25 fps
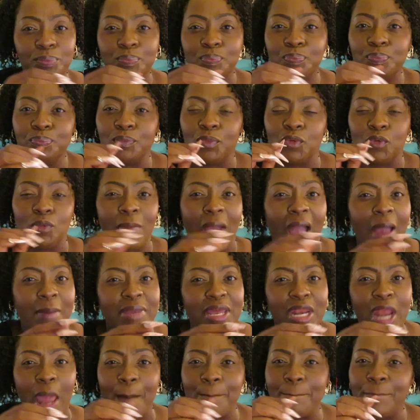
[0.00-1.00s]
Mm, remind
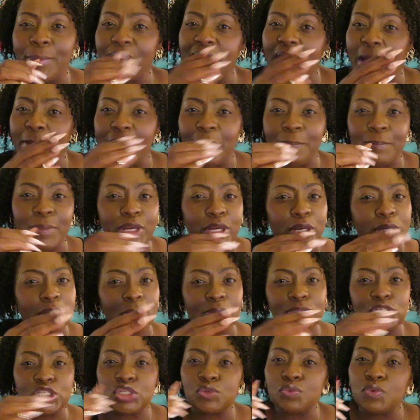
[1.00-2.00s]
me of that butter I be putting in
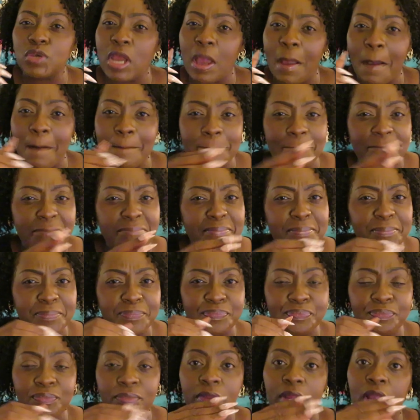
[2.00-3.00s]
them shrimp. Mm
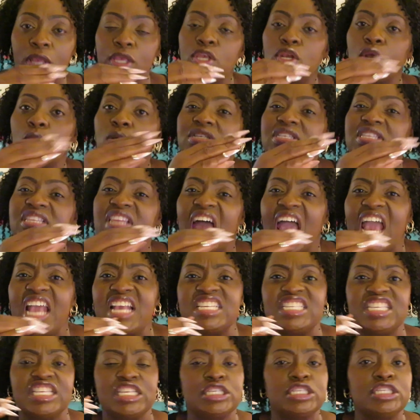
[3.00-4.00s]
you know it's
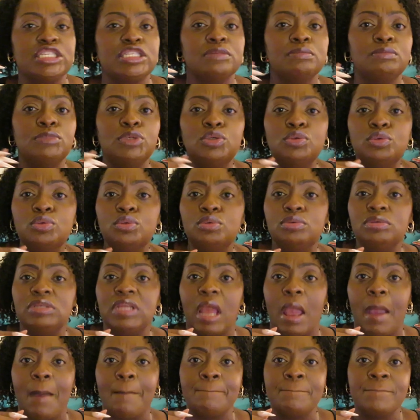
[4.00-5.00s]
nice and smooth
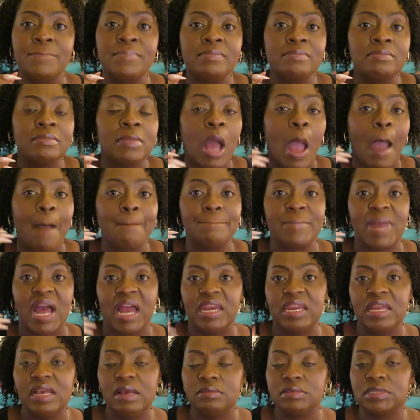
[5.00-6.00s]

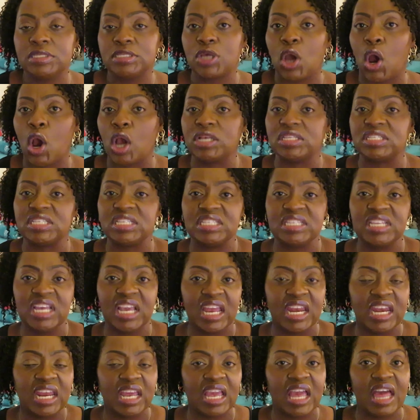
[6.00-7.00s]
my lips aren't
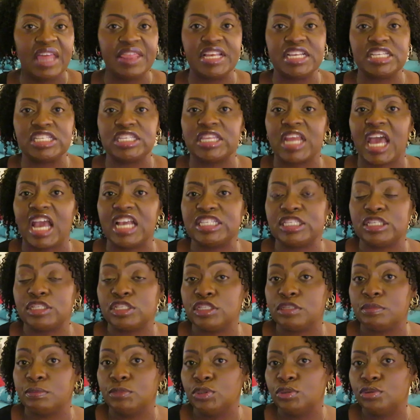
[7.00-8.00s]
sticking together it's nice and
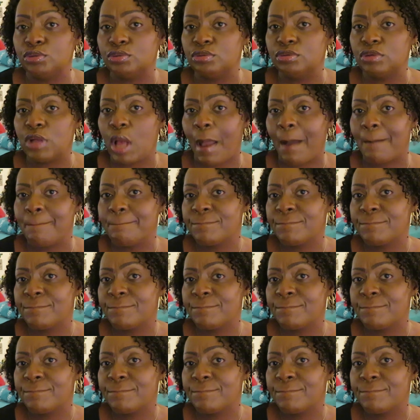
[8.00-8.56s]
smooth